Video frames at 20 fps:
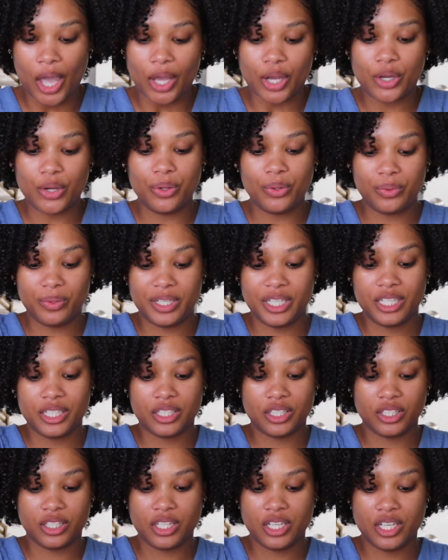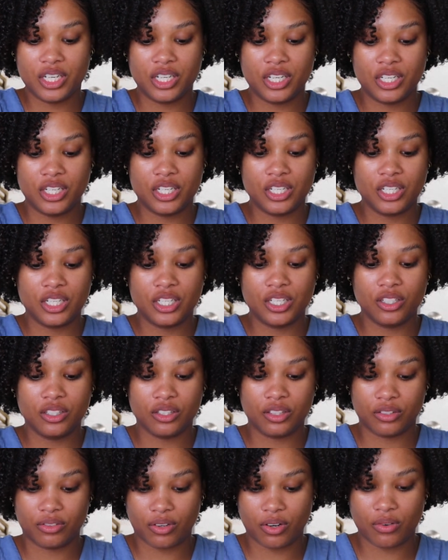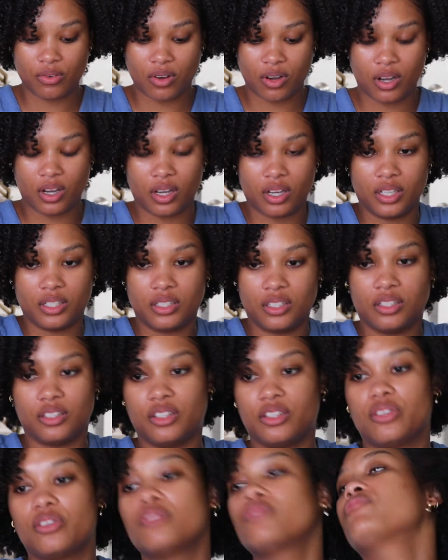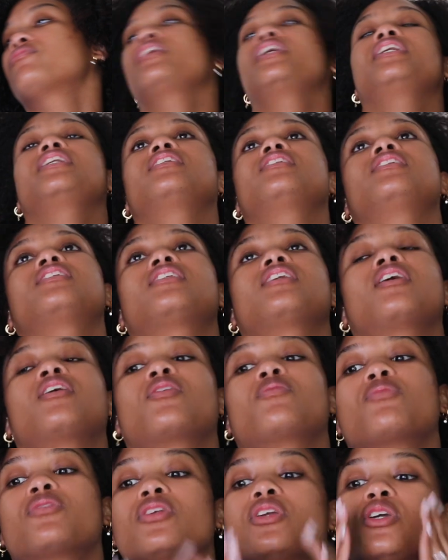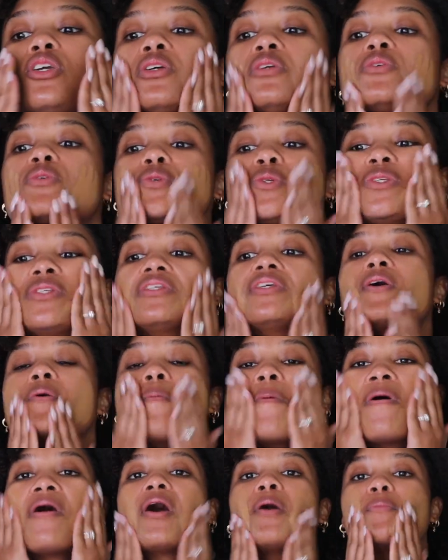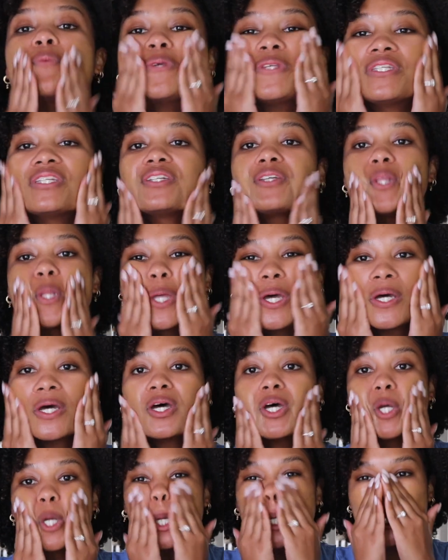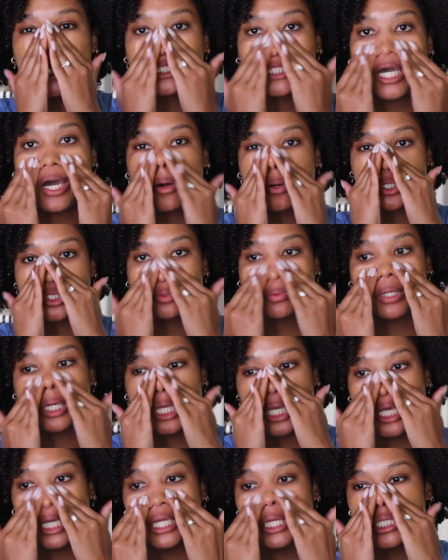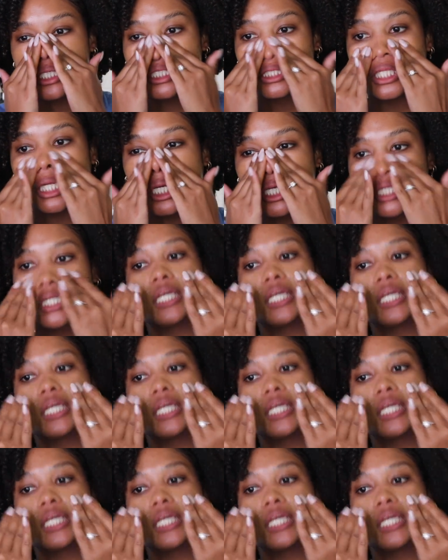quickly throw on a little face. I'm gonna use, I'm using the Tower 28 Sunny